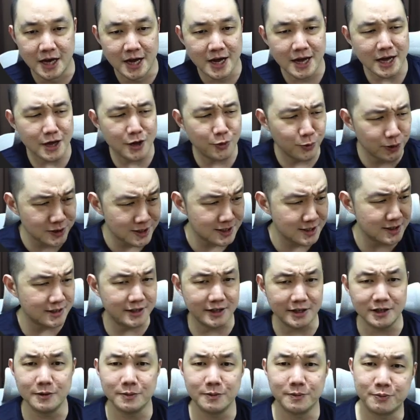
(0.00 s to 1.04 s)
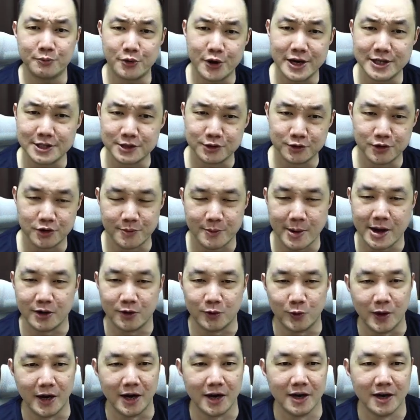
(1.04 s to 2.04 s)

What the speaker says: it will still praise you no matter what.